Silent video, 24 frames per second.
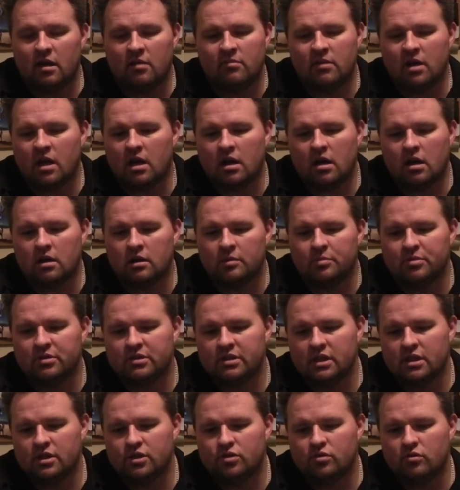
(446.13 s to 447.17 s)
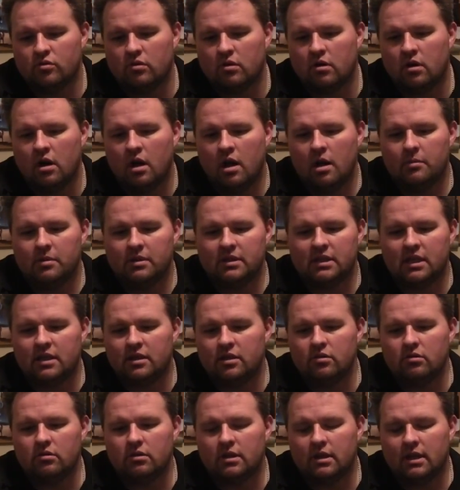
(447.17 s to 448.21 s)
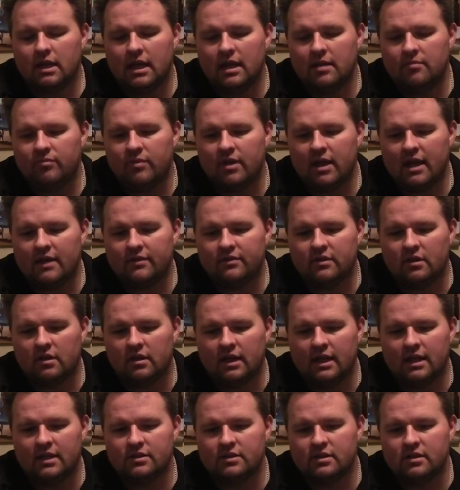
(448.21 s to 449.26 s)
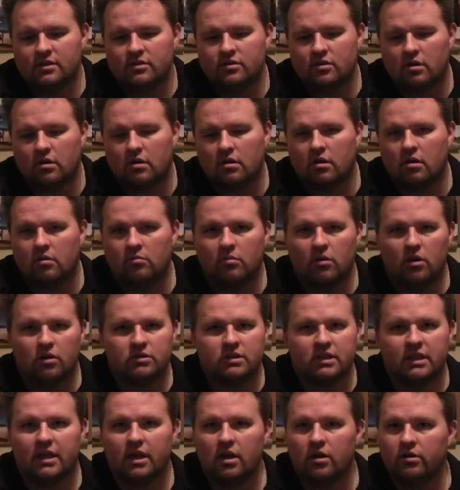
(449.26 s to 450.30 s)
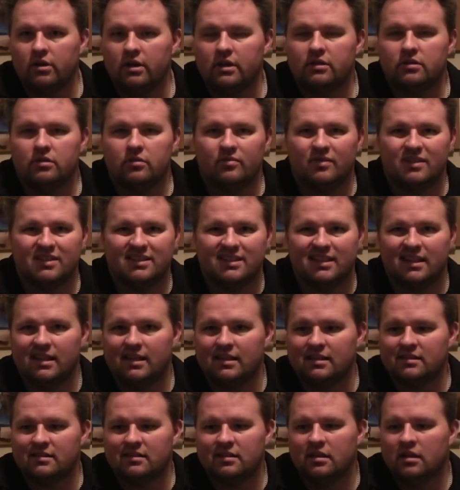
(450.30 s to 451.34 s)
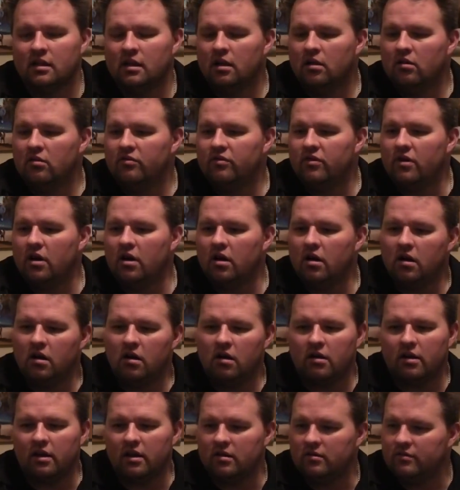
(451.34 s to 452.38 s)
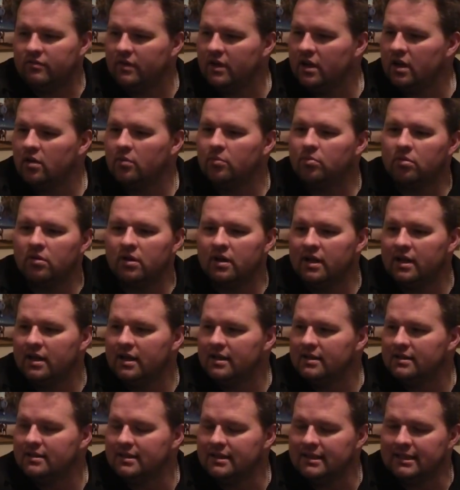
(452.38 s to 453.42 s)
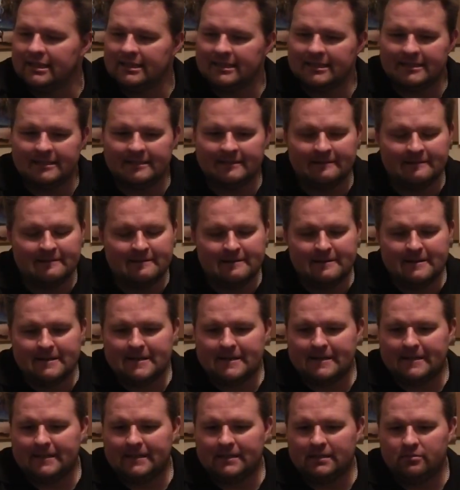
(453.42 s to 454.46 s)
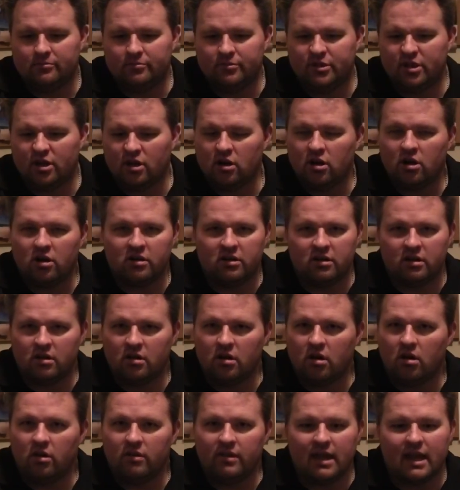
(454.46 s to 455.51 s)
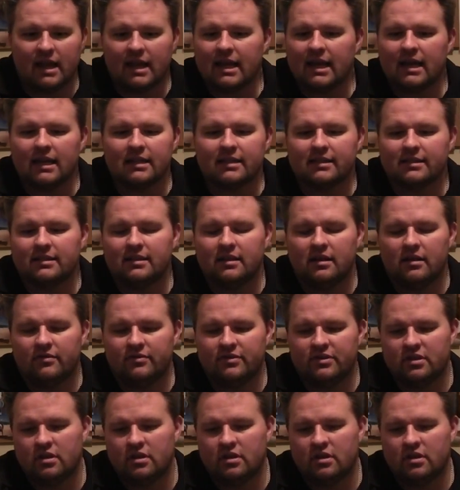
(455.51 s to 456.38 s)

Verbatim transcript: I'm not 100% sure. But they do claim that the lenses are, are multi-coated to resist fog and fingerprints and um, dirt and all that kind of stuff.